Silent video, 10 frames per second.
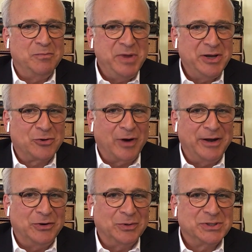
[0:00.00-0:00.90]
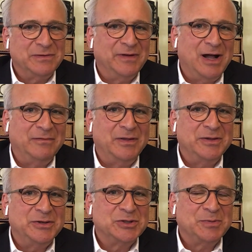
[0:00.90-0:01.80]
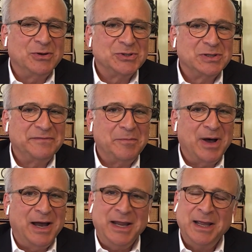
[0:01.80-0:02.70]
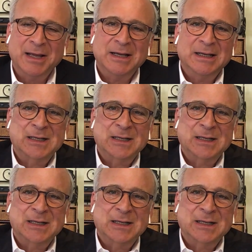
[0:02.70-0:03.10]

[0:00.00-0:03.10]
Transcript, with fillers: that a meat grinder was involved in the disposal of a body.